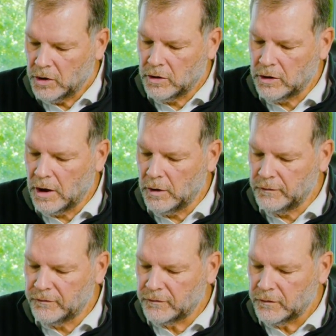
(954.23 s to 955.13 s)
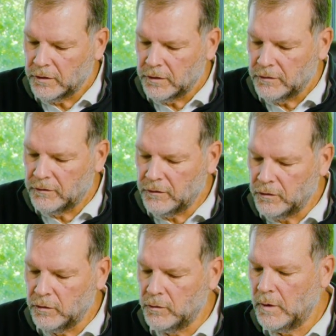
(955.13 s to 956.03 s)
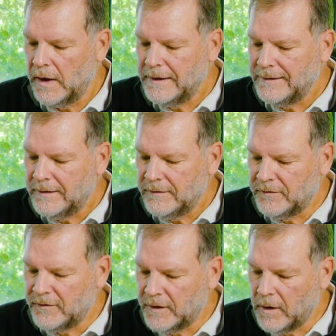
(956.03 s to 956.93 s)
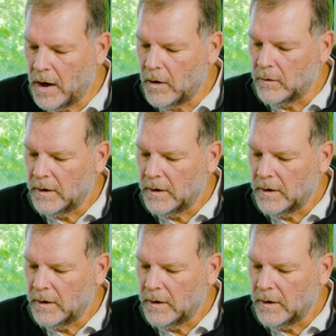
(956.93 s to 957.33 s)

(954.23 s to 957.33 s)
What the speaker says: close to zero.